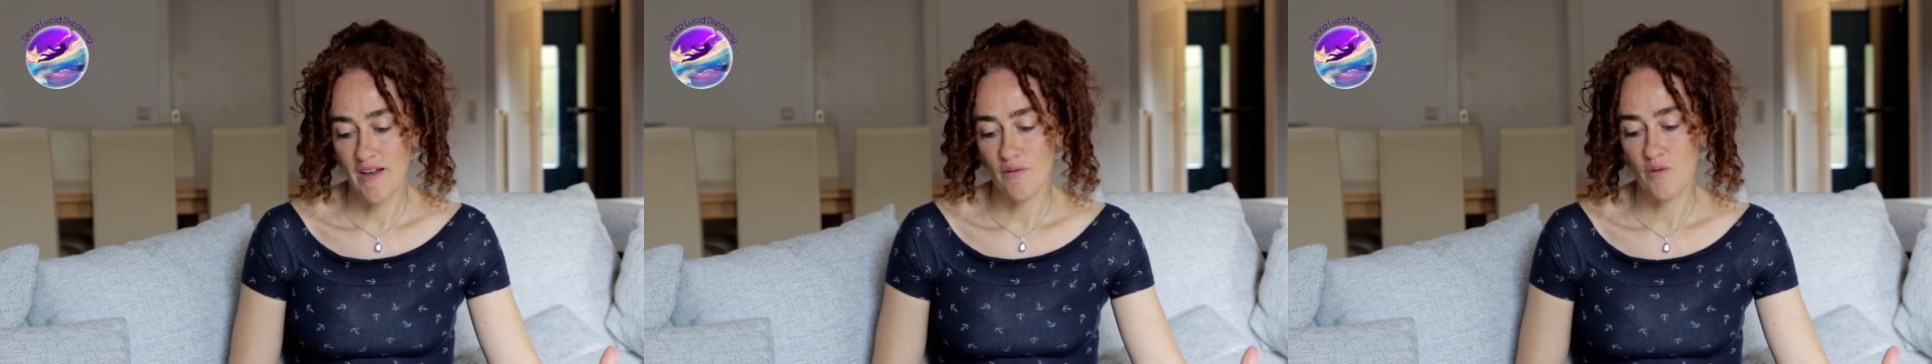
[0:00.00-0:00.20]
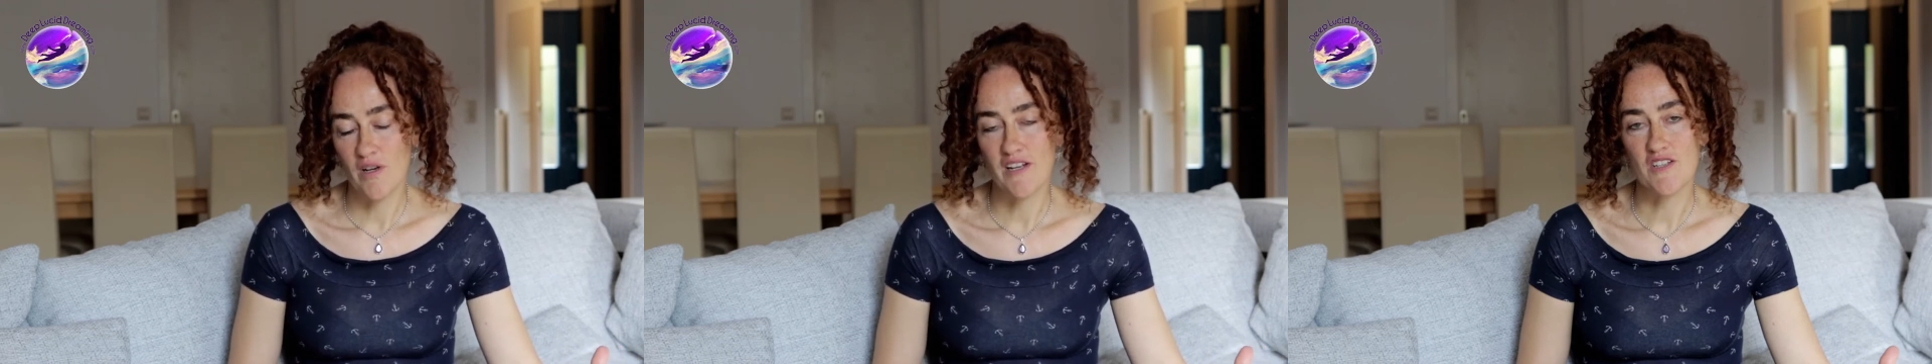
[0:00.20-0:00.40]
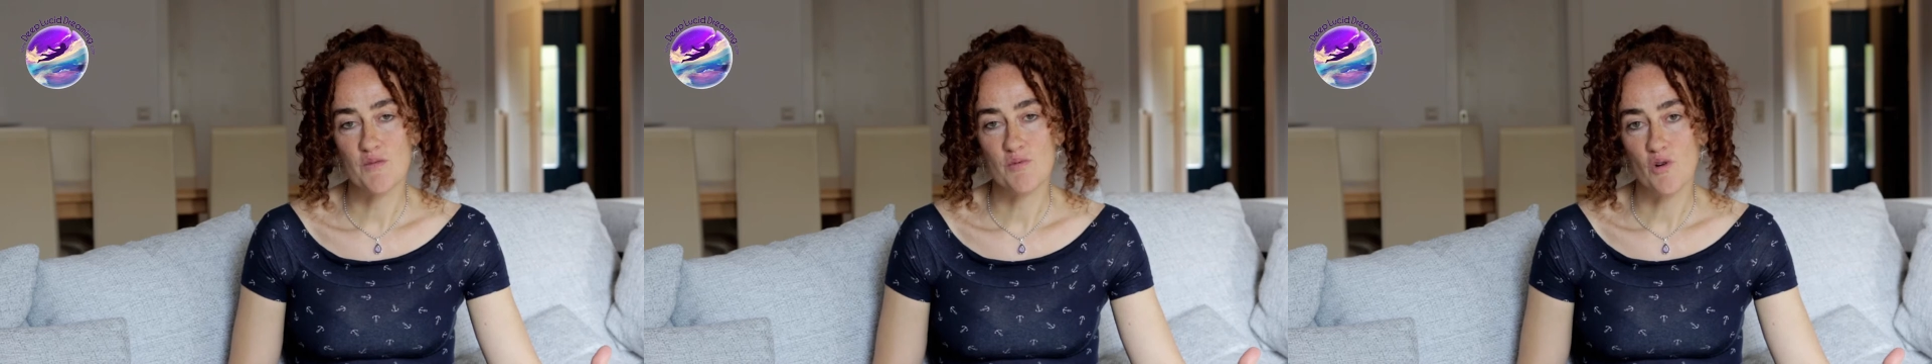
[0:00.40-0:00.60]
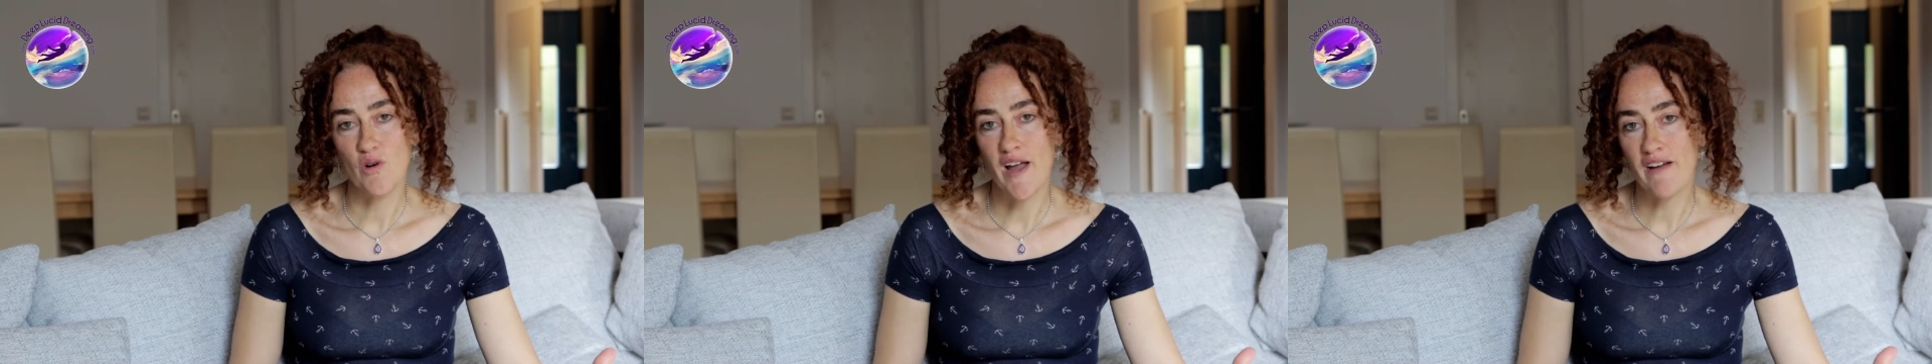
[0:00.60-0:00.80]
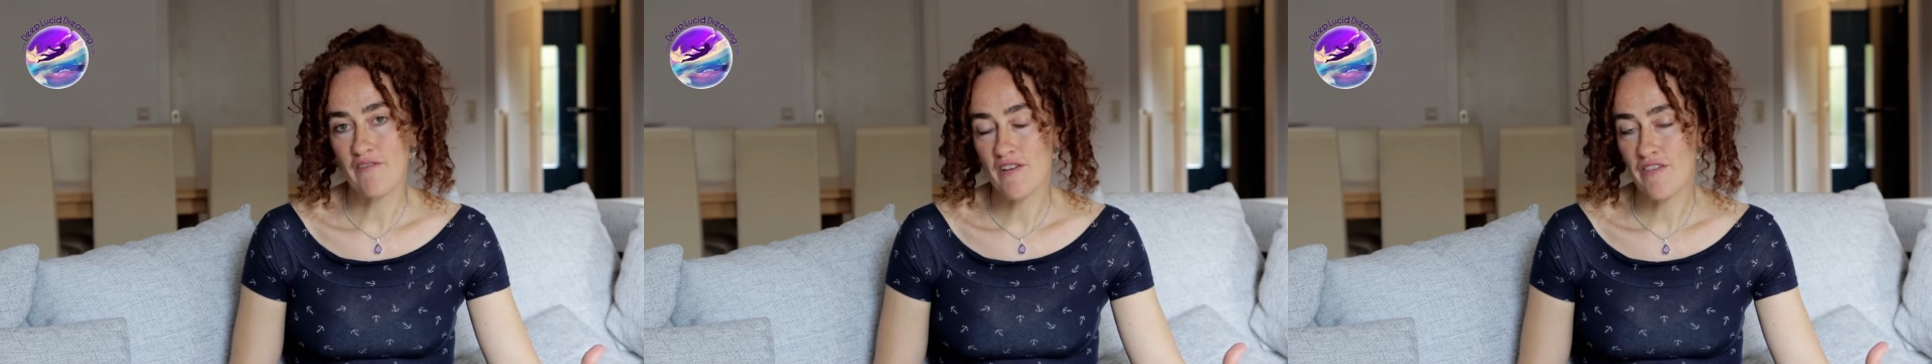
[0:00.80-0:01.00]
we'll explore
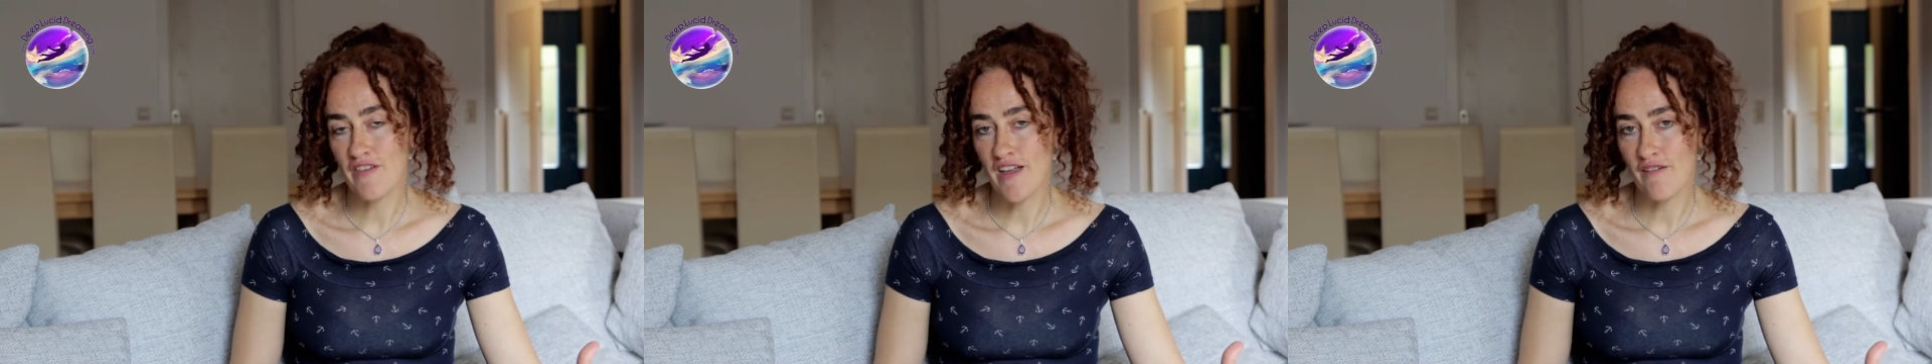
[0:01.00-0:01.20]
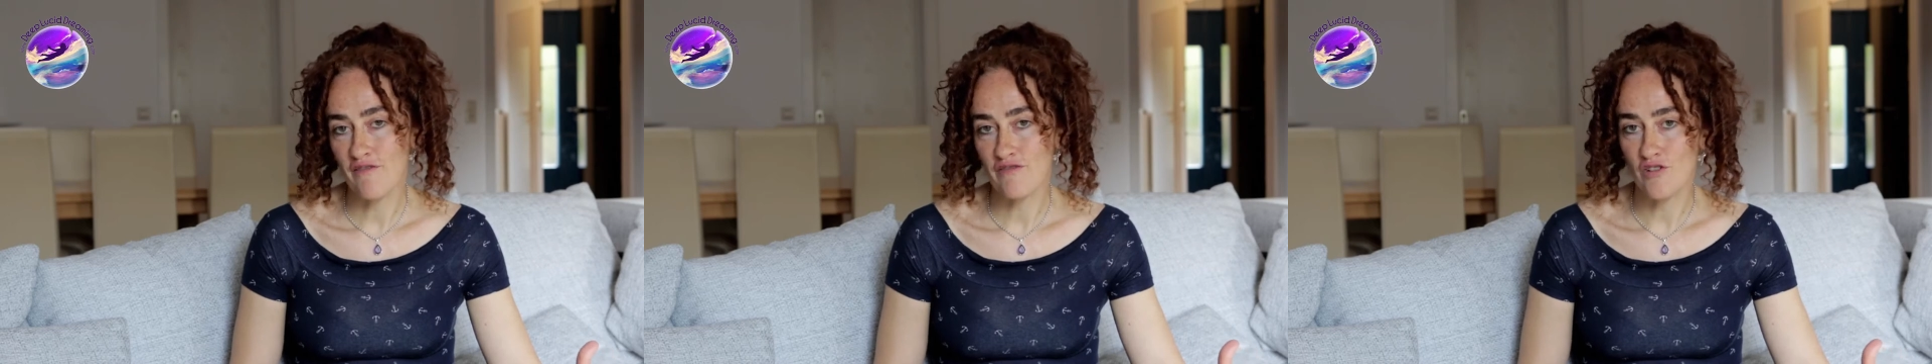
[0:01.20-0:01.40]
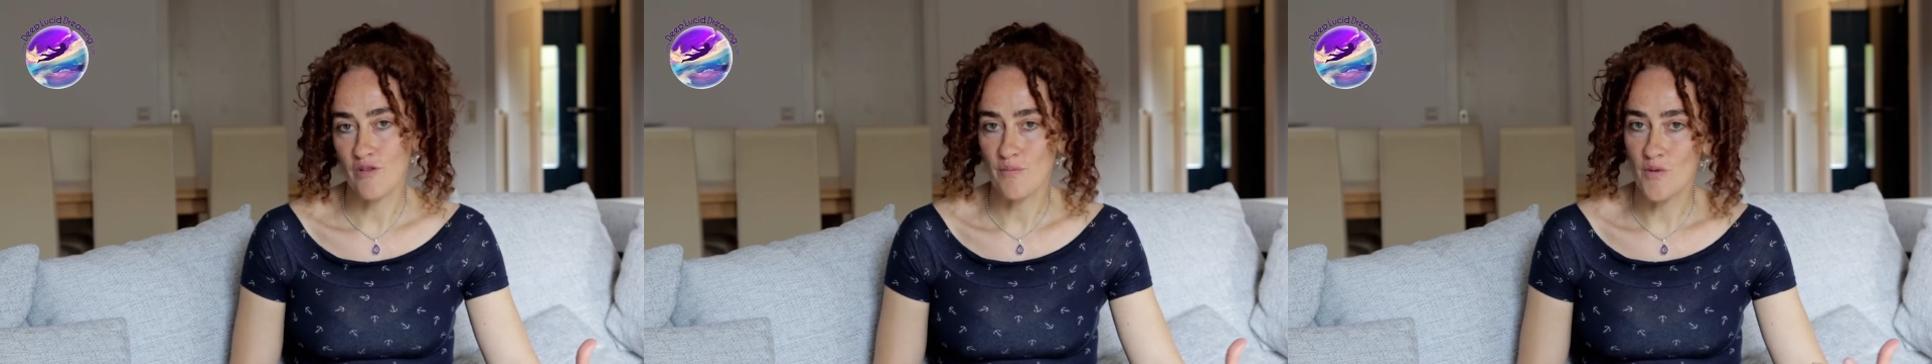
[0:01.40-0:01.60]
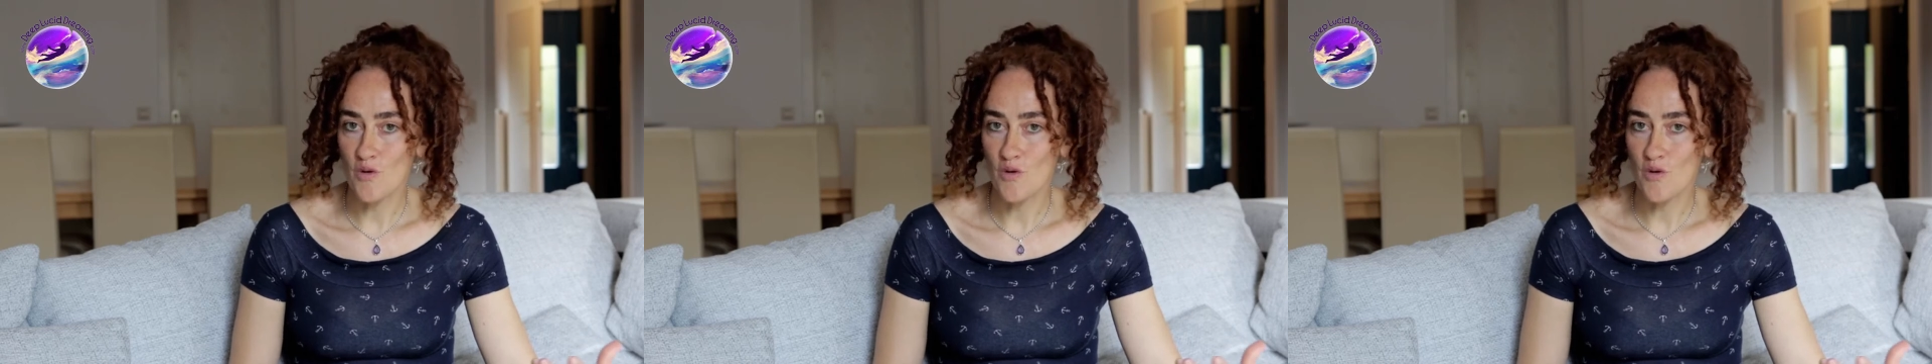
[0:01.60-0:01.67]
everything from